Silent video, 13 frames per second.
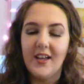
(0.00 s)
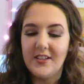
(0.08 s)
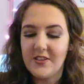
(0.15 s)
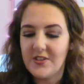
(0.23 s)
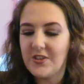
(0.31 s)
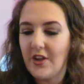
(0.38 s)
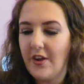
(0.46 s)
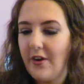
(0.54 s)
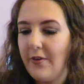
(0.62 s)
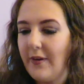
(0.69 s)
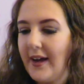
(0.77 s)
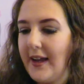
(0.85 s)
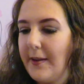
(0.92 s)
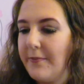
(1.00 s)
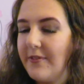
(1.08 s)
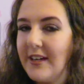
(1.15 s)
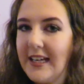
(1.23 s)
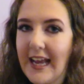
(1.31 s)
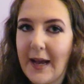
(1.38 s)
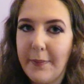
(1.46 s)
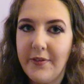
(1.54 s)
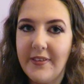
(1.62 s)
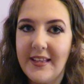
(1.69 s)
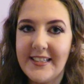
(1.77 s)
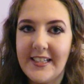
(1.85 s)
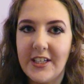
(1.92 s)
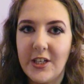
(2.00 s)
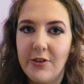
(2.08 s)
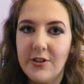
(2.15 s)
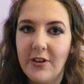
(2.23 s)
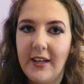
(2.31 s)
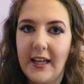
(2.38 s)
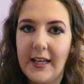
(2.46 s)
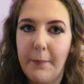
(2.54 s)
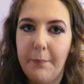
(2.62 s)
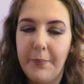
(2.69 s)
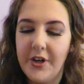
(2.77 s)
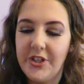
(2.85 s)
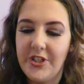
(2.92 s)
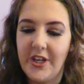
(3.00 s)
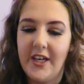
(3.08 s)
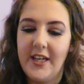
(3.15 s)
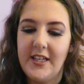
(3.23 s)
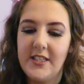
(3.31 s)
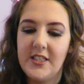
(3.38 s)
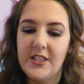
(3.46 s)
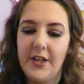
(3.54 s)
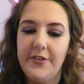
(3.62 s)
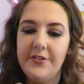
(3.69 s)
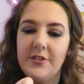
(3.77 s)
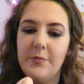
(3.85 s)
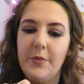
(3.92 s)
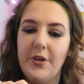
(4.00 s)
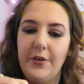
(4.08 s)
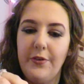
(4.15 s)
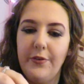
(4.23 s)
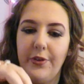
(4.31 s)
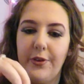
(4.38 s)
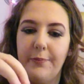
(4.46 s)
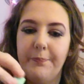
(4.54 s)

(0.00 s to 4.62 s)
so I am really happy with this. It goes on like butter, it is so smooth.